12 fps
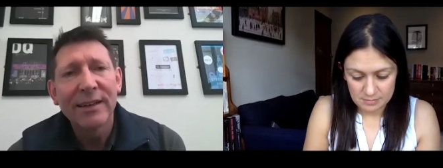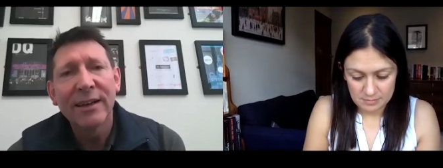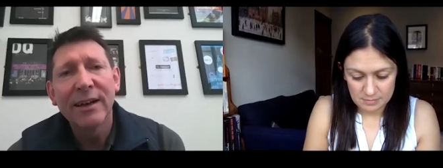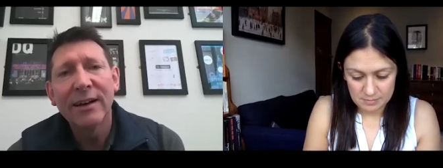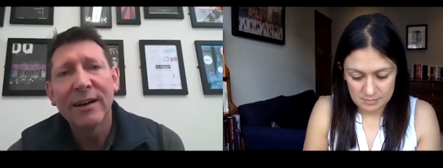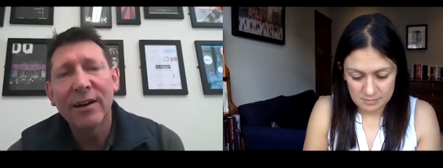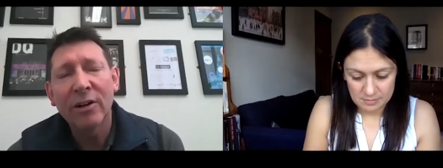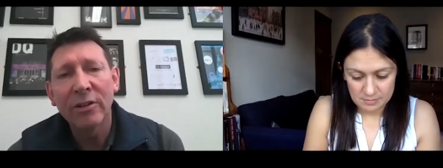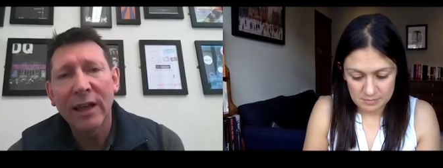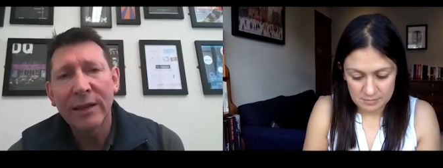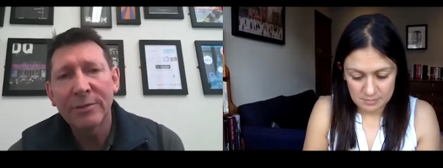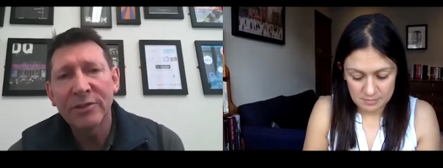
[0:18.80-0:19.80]
Speaker 1: uh, on
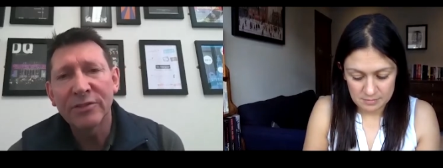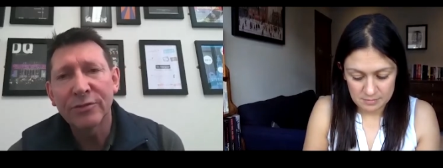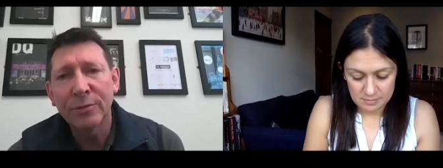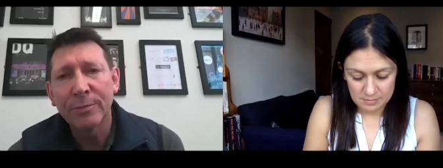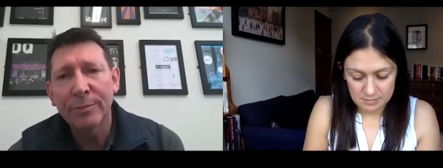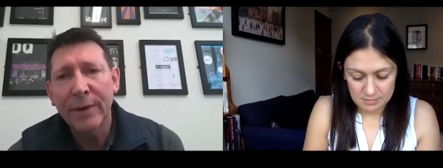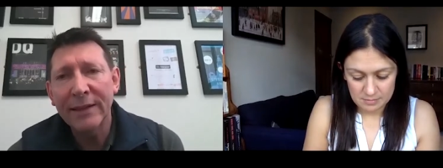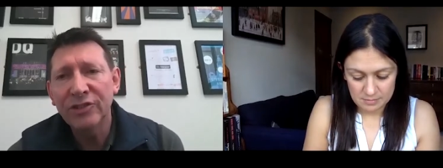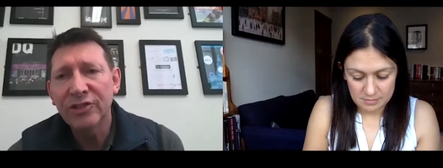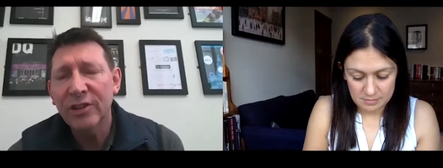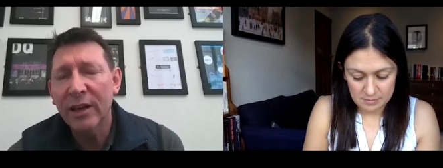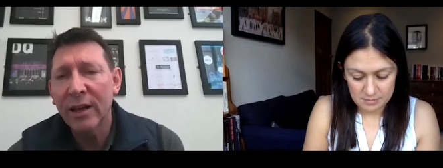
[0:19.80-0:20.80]
Labour's front
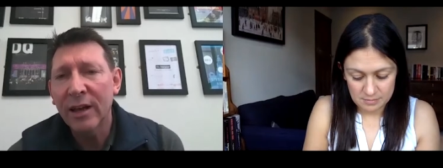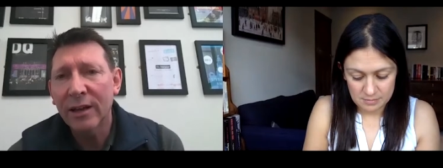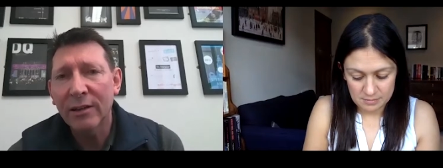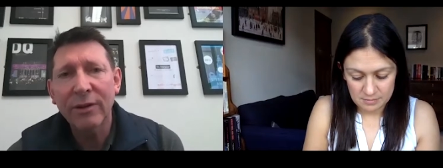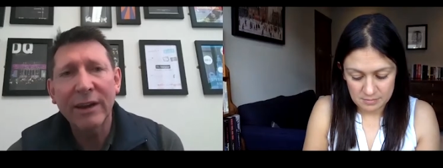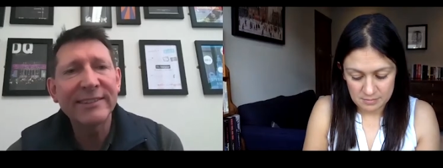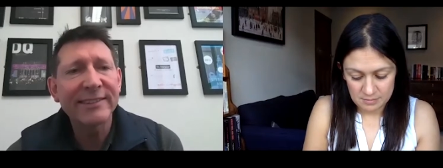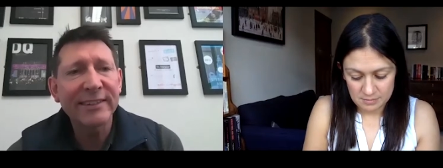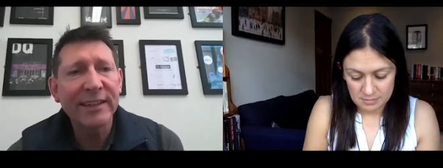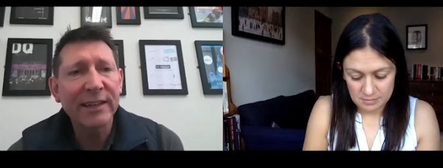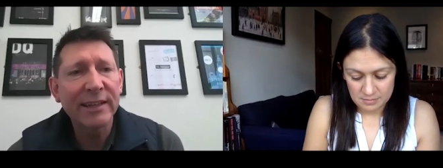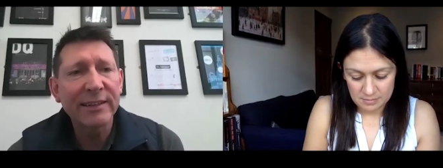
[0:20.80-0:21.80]
bench. Uh, great to
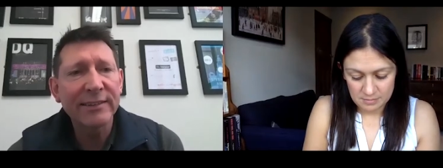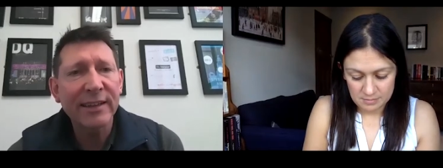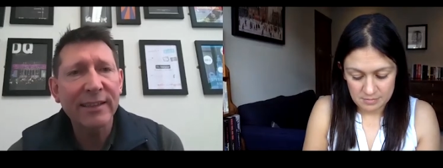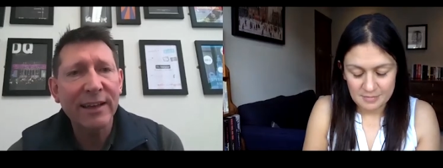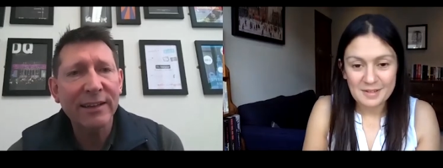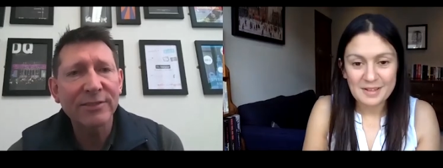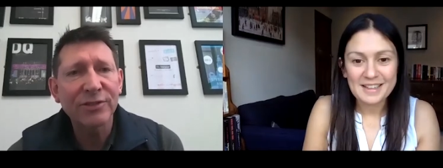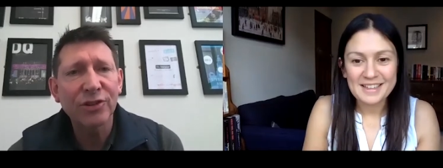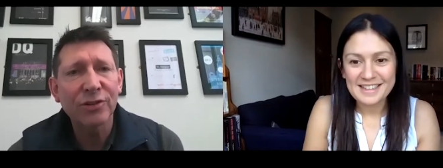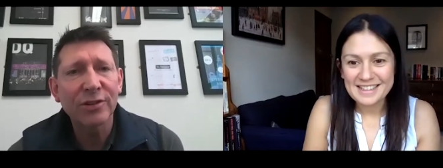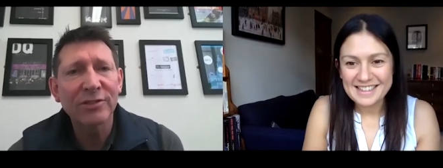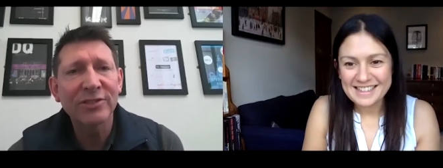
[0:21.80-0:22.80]
see you, Lisa. Thanks for
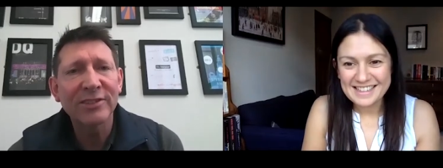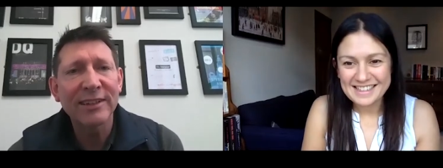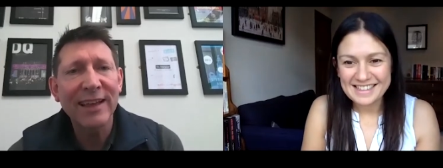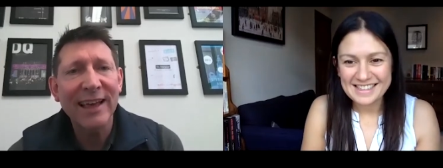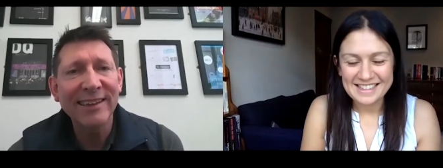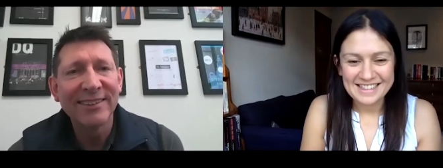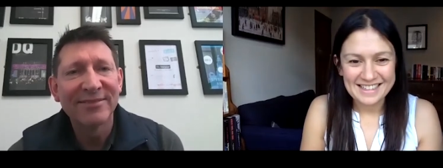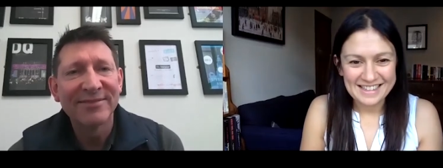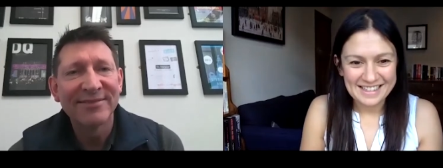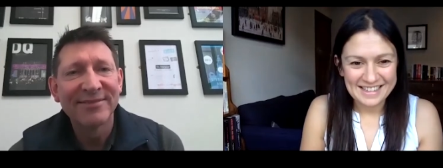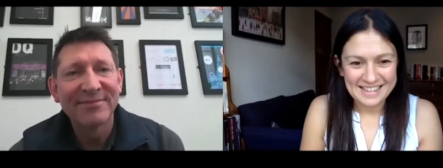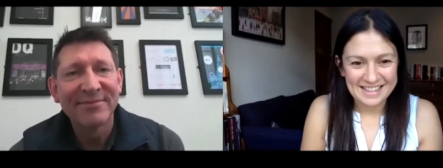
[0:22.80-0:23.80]
joining us today.
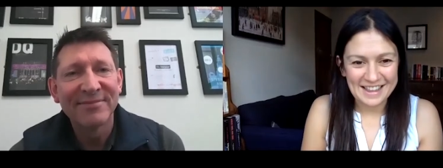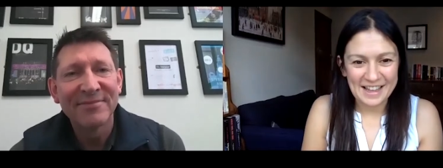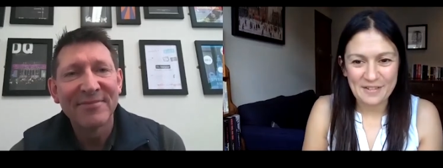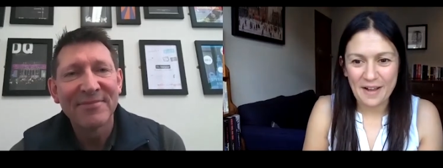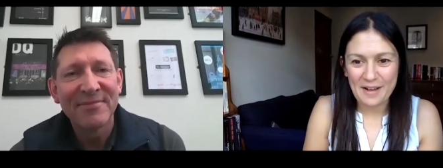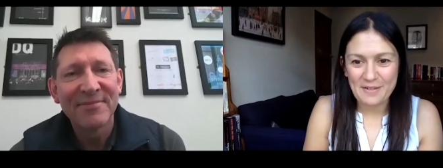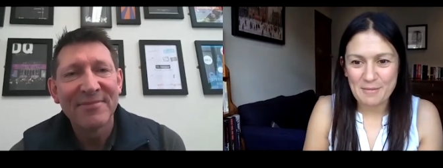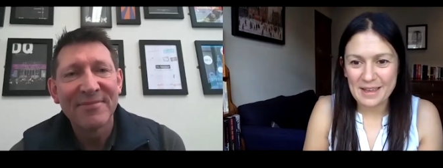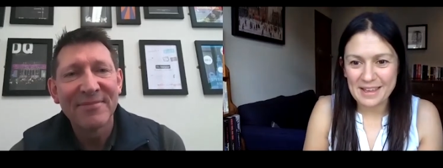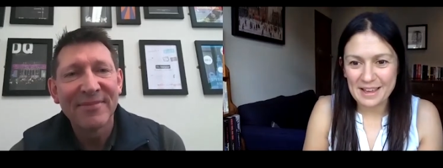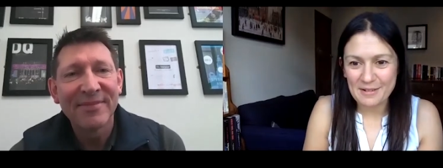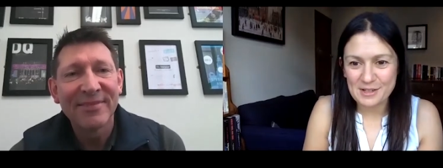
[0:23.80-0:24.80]
Speaker 2: Thanks for having
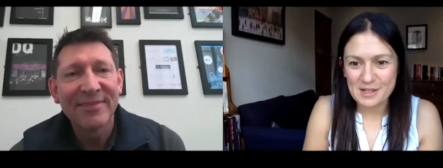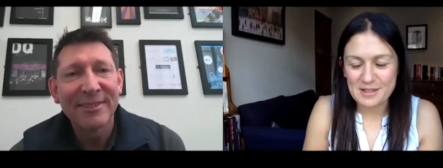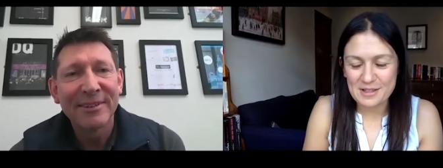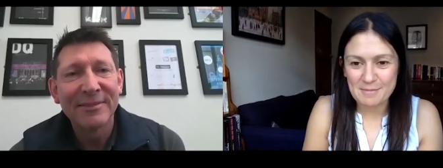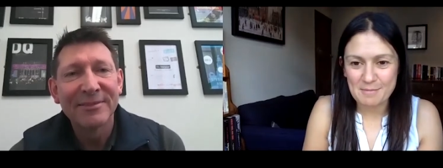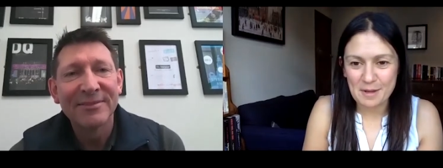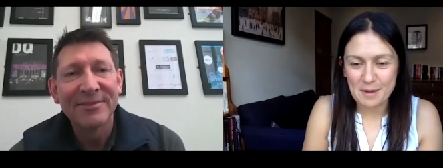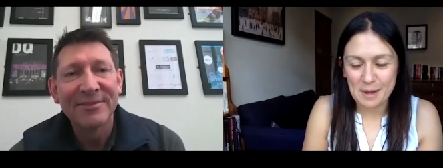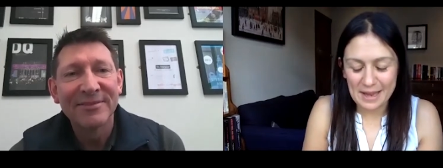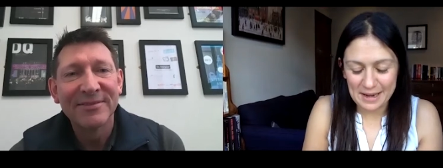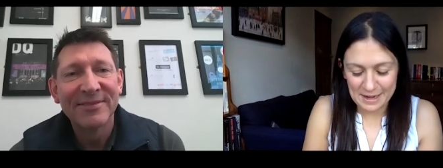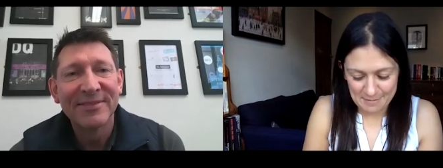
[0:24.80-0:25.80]
me. I was just
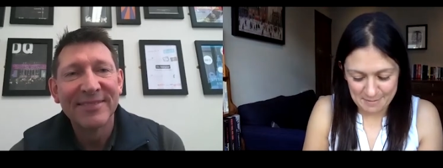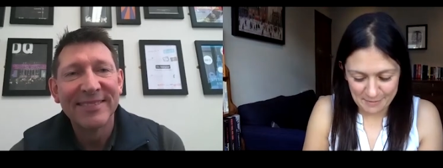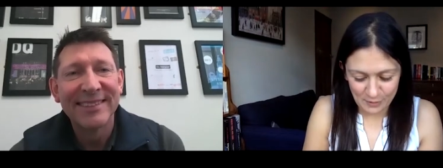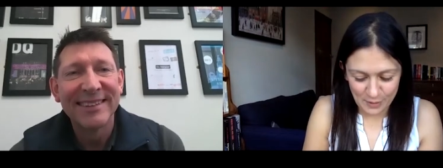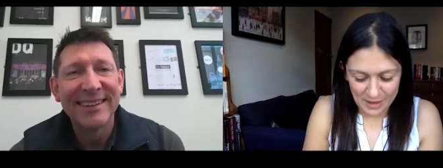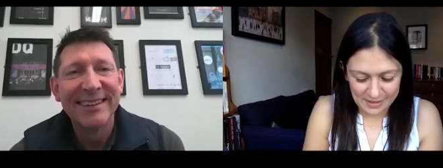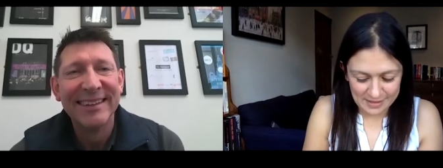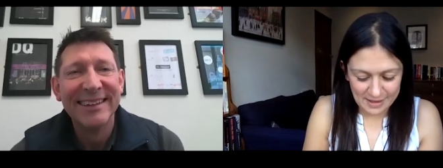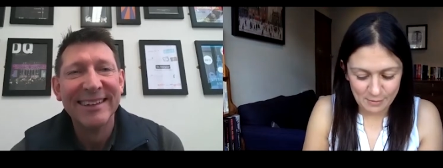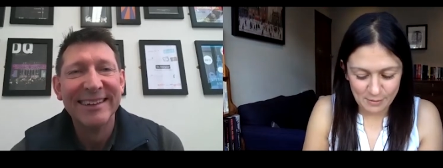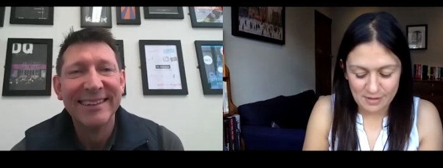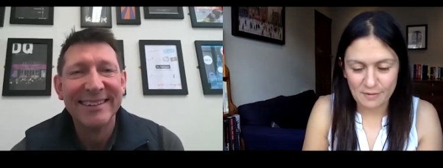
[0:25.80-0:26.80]
complaining beforehand that I
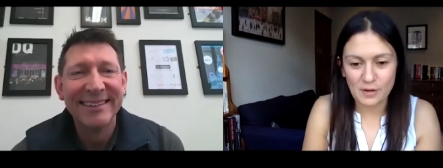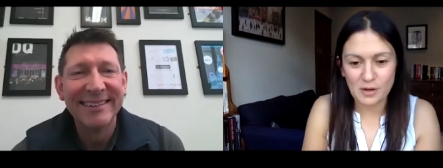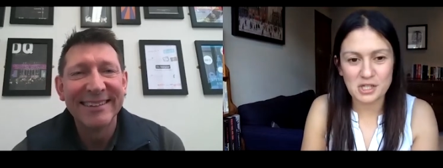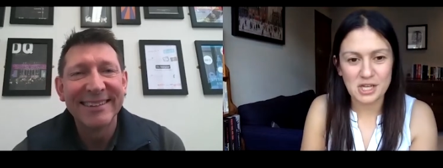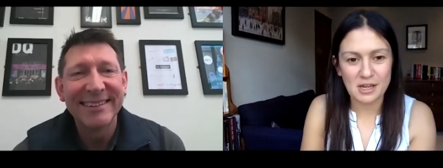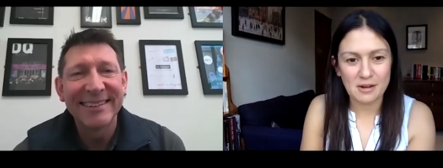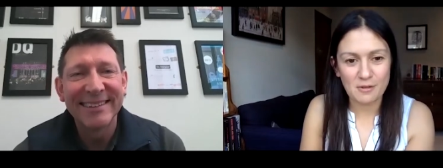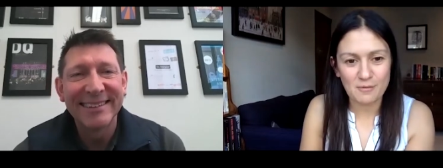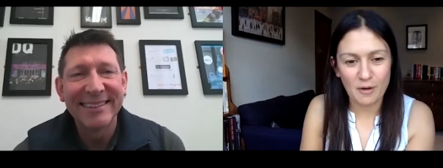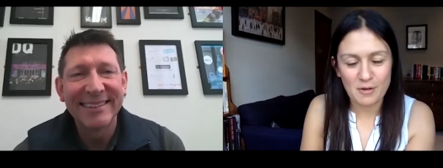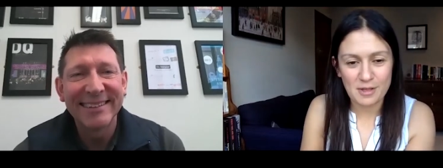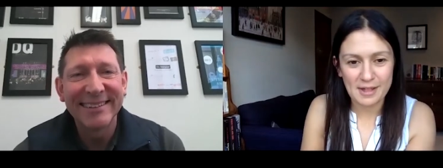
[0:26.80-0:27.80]
was the first shadow
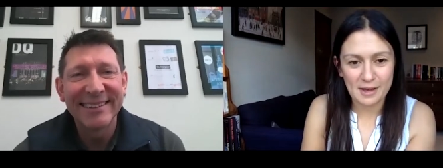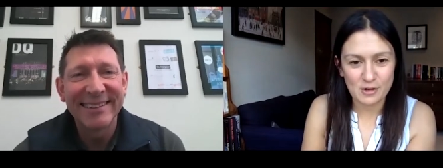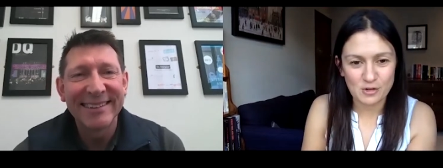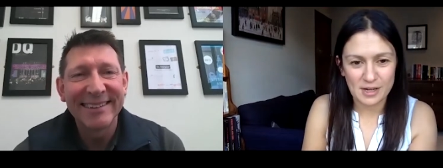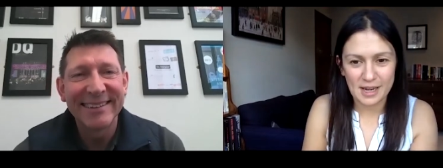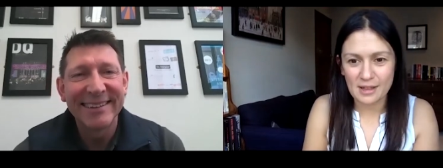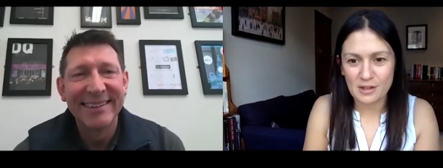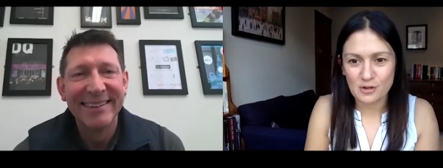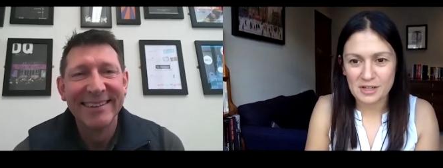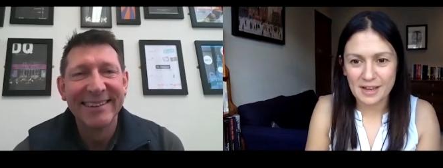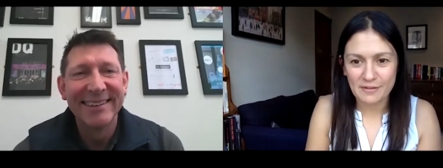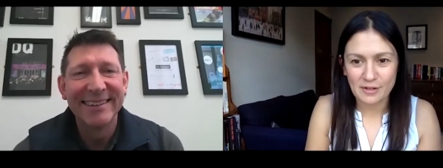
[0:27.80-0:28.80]
foreign secretary in
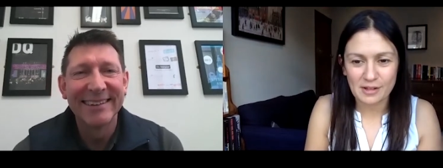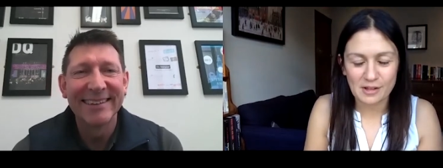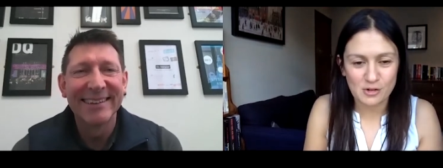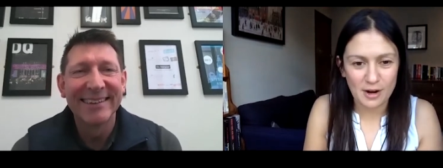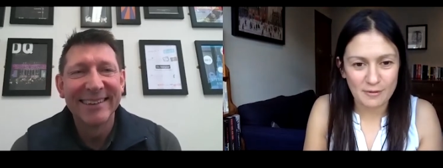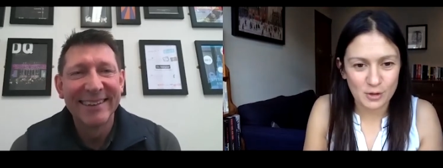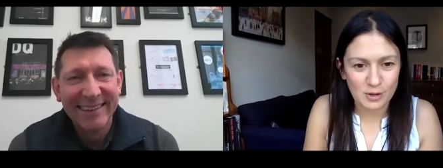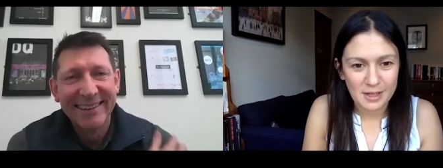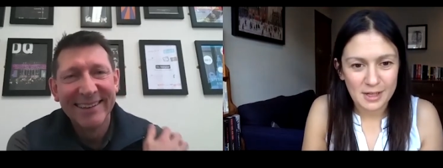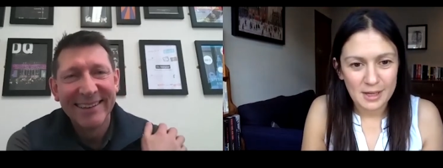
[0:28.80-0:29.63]
history never to travel